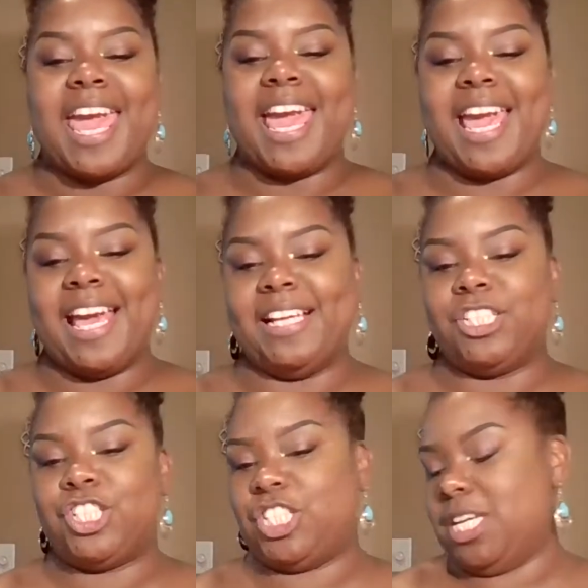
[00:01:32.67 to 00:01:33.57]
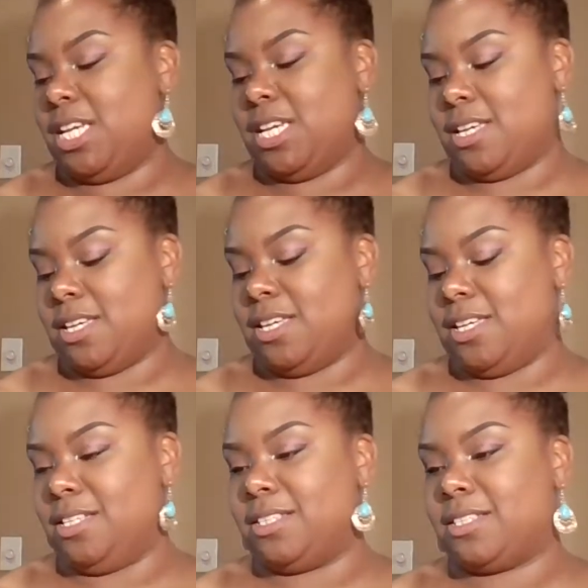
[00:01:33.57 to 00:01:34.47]
and she
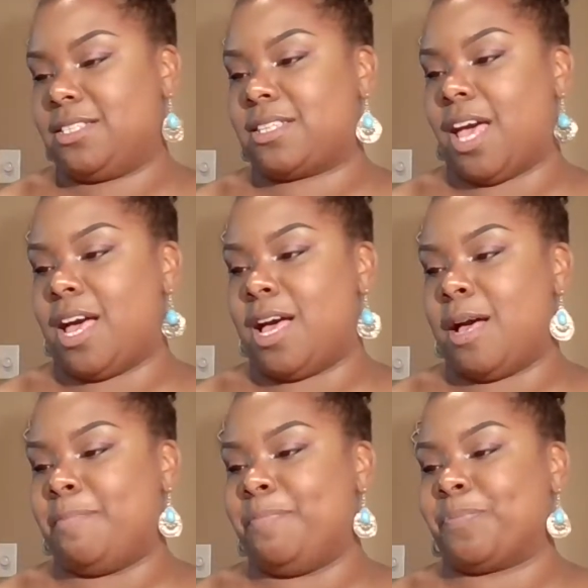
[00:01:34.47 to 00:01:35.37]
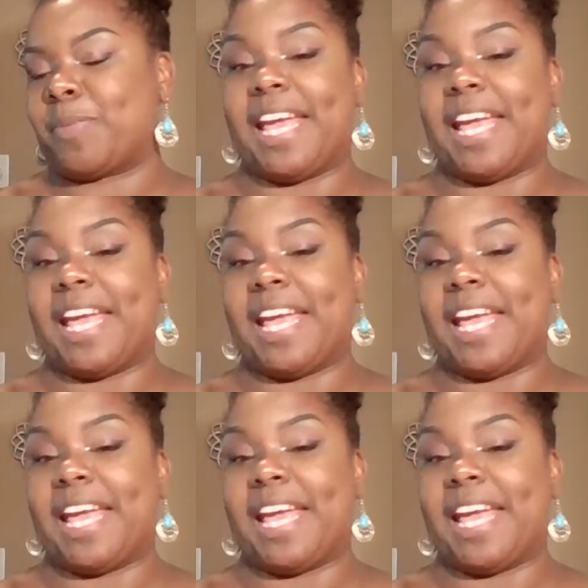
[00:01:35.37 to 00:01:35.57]
is in